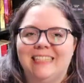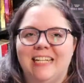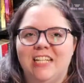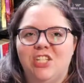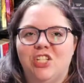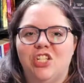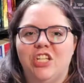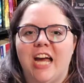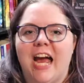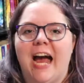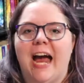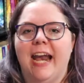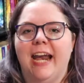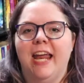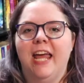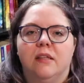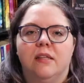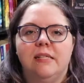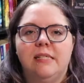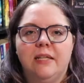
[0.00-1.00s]
Let's chat.
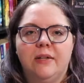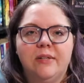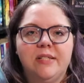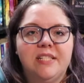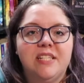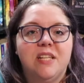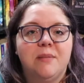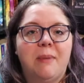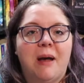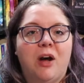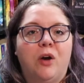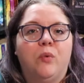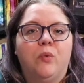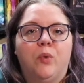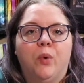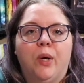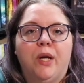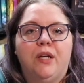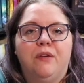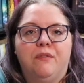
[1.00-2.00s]
This series is about
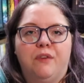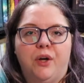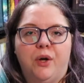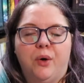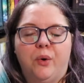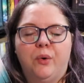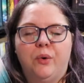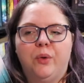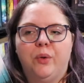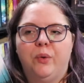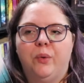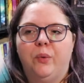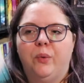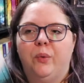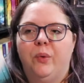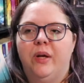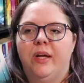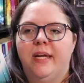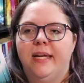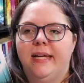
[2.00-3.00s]
Rory Deveaux,
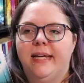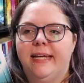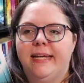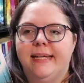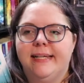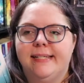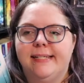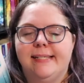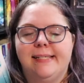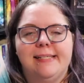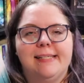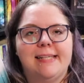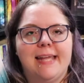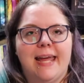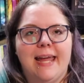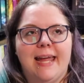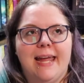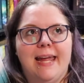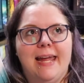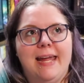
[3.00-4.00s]
who is
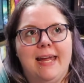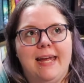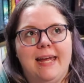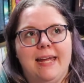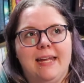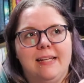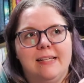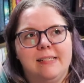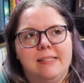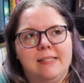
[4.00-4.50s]
a